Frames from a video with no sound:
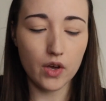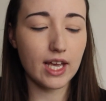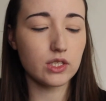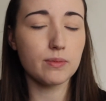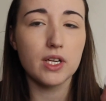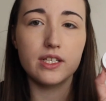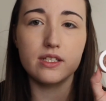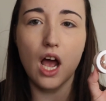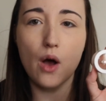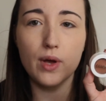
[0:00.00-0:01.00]
Okay, so I'm going to
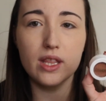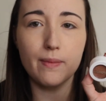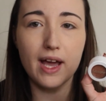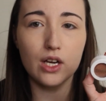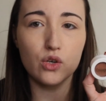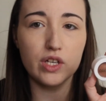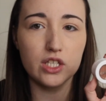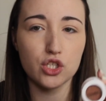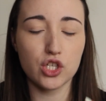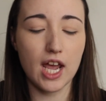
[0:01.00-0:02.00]
start with my
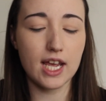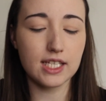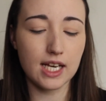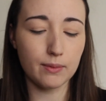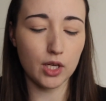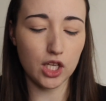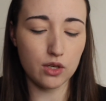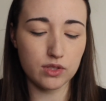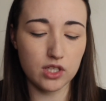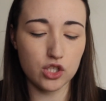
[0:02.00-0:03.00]
crease shade, and I'm going to
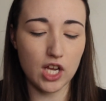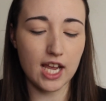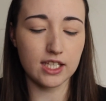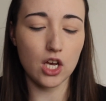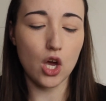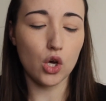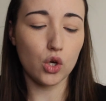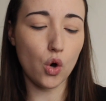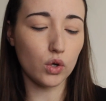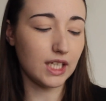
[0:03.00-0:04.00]
use the shade
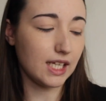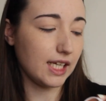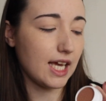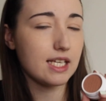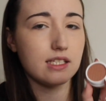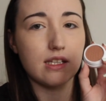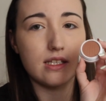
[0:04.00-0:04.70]
Cornelious.